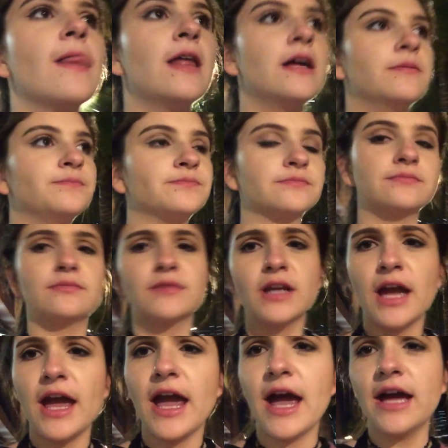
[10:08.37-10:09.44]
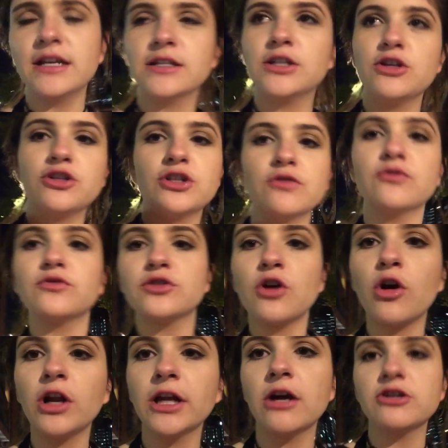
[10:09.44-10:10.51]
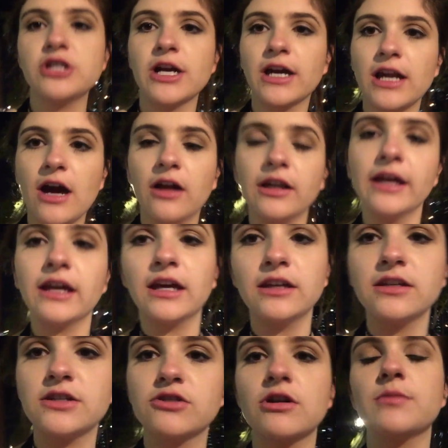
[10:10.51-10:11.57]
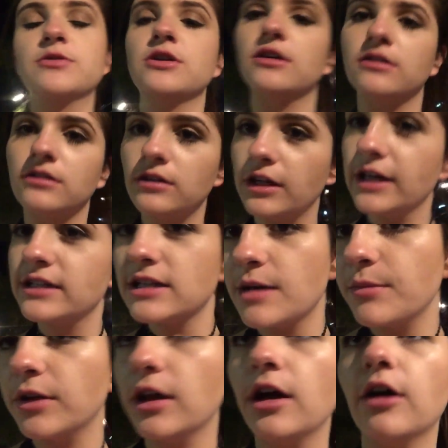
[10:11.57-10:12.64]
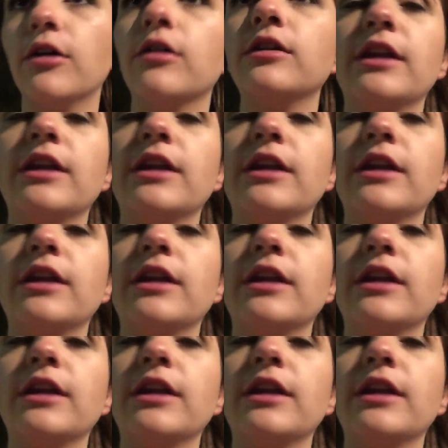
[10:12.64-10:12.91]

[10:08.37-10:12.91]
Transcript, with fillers: So cool. And you should totally go check it out. Link in description. Link down below.